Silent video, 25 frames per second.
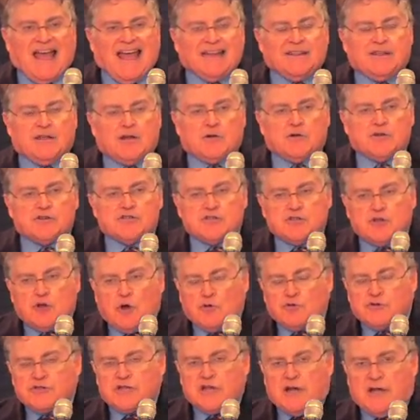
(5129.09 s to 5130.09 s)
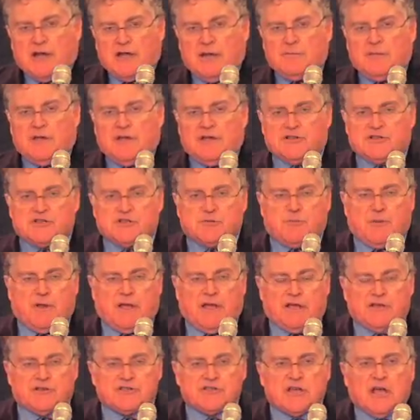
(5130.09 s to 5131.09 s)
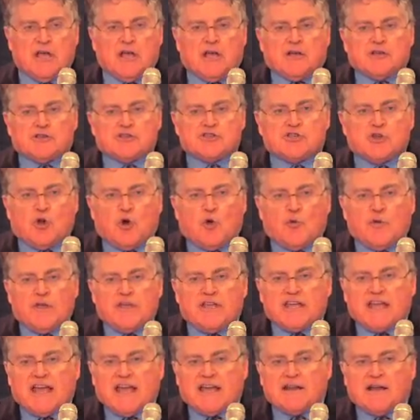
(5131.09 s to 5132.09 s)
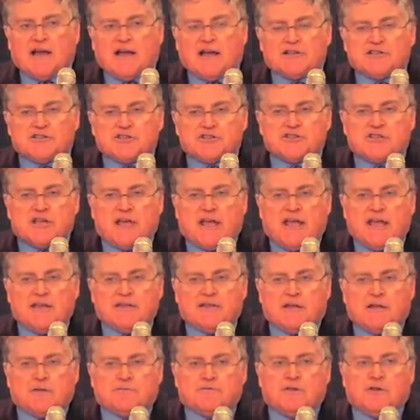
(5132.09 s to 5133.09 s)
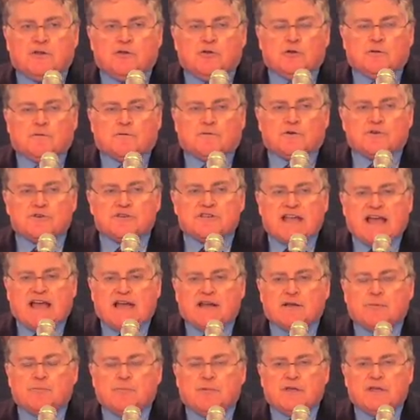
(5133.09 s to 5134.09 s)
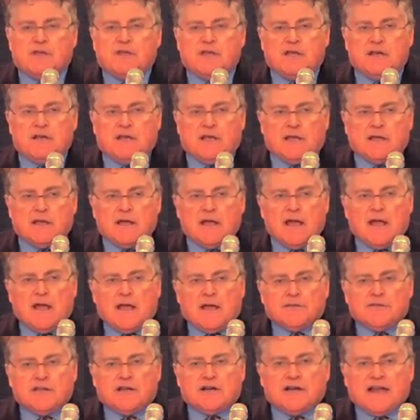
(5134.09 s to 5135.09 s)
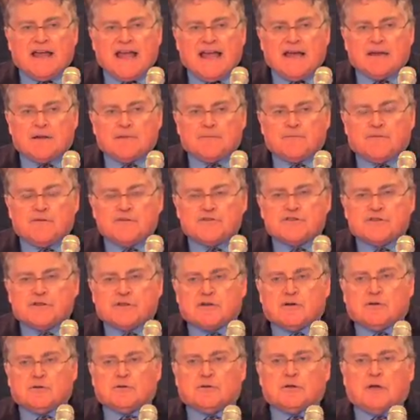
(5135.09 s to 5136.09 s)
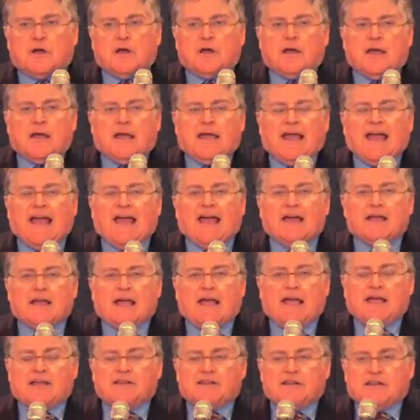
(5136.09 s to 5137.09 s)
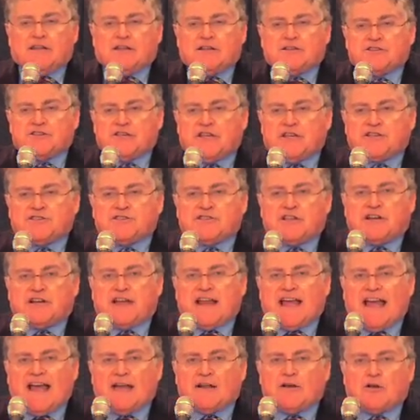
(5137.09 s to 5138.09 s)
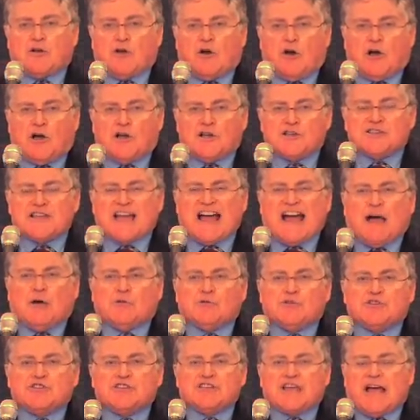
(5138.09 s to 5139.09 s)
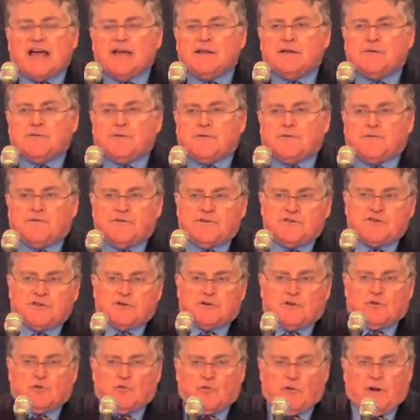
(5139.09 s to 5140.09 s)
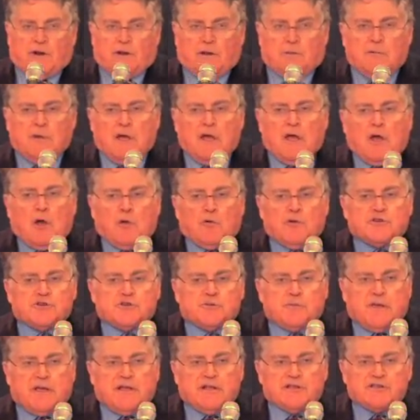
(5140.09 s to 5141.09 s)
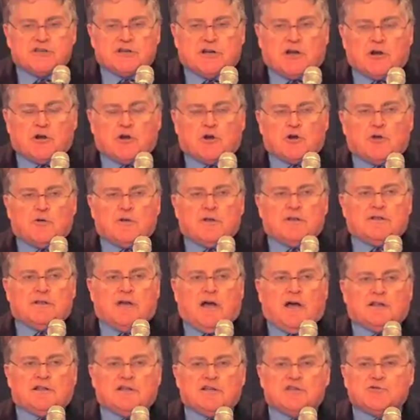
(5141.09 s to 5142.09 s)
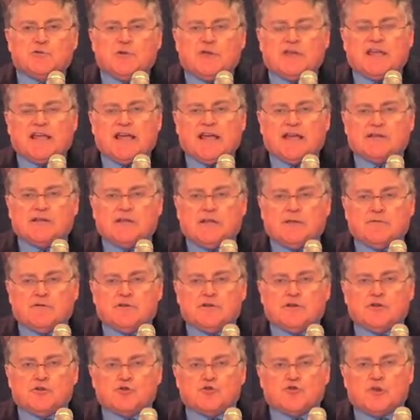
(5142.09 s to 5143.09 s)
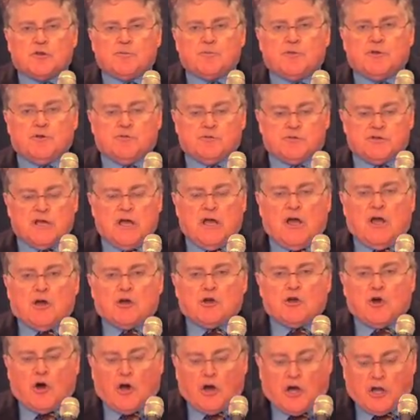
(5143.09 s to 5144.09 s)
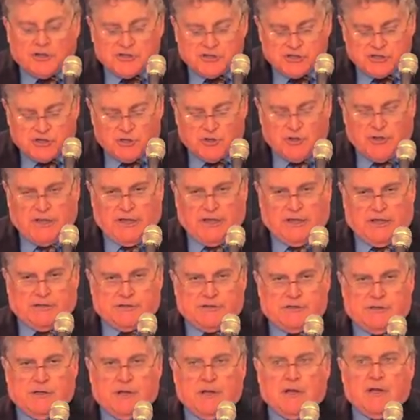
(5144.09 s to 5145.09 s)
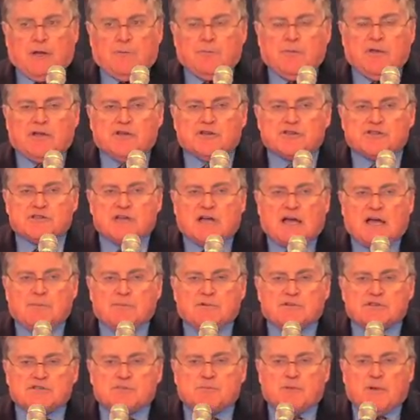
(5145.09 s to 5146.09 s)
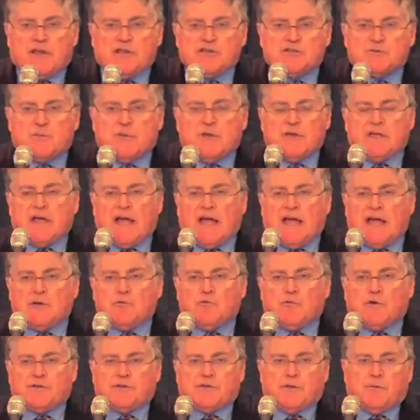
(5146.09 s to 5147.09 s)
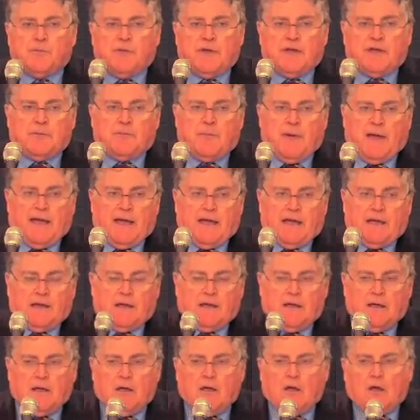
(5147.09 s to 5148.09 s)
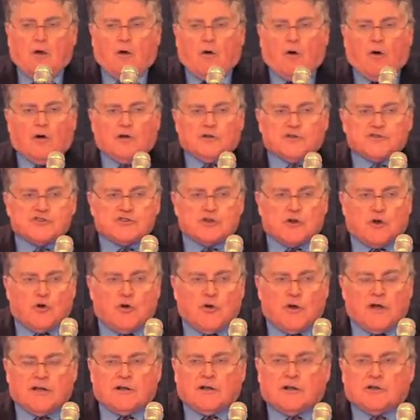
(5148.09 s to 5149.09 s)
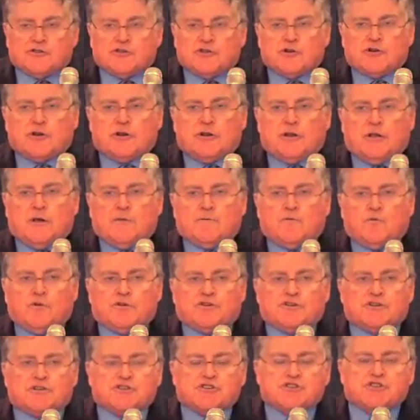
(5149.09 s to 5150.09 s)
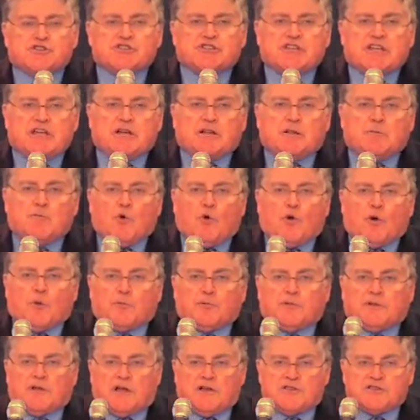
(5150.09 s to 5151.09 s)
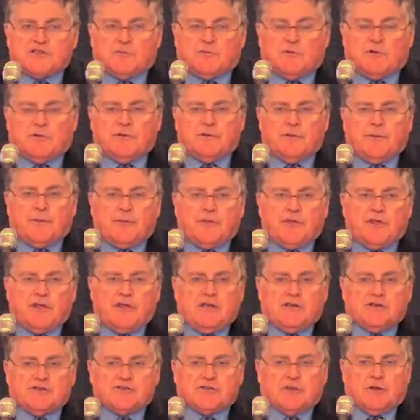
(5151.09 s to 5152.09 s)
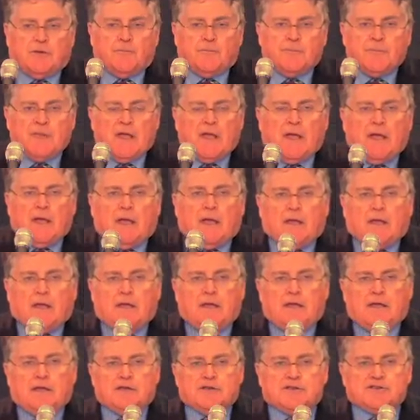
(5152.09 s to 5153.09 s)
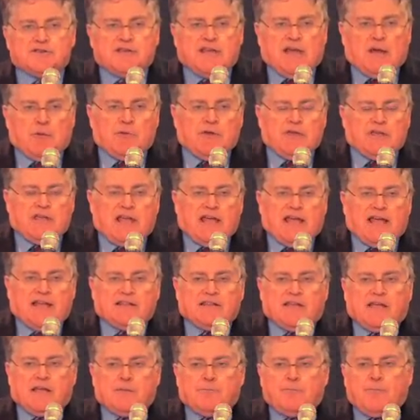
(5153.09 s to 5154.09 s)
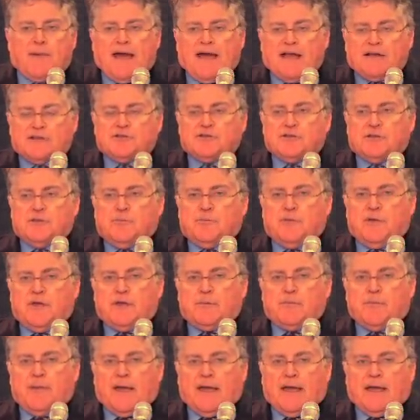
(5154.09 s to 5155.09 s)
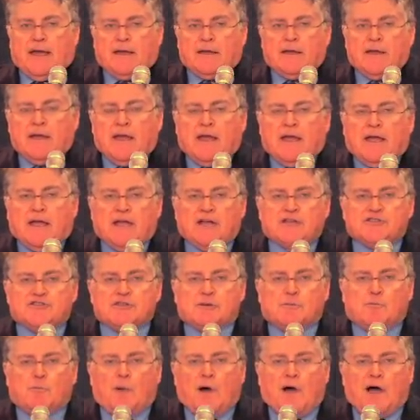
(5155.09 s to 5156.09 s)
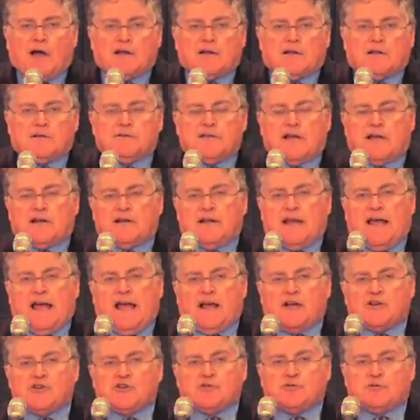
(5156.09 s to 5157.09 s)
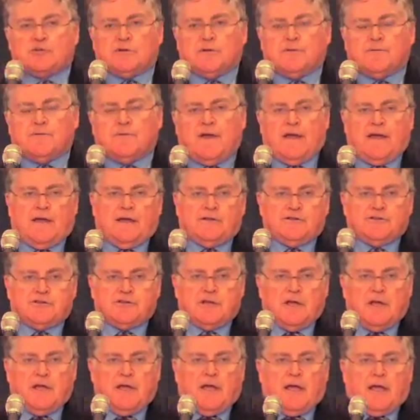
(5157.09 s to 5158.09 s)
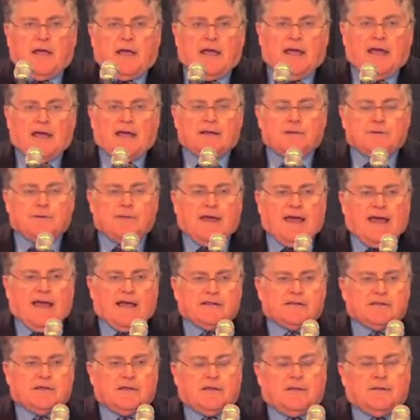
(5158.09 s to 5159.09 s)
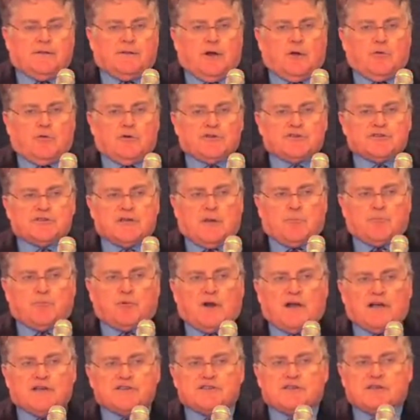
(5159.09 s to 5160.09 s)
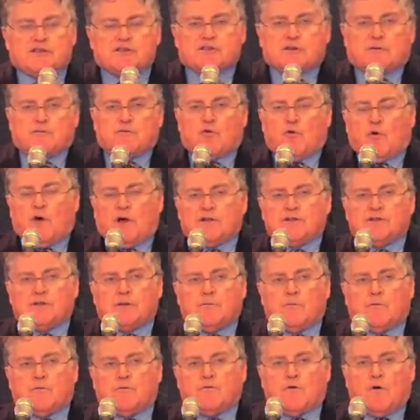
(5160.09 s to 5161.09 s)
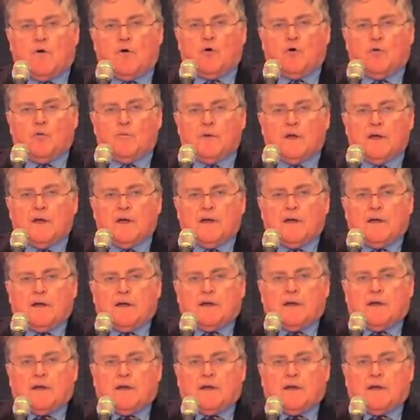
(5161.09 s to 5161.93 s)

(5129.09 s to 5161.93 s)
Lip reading: and there is no time and space, so we cannot say that if the universe had a beginning, that it had a physical, and it exists, that it had a cause outside of the physical realm, which means in our current knowledge we can't even attribute cause to it, because time and space began with the Big Bang. Also, an alternative, which is still more plausible than theism, is that we can't get back to the Big Bang. It's a model, not an actual event, and that there was a process of quantum foam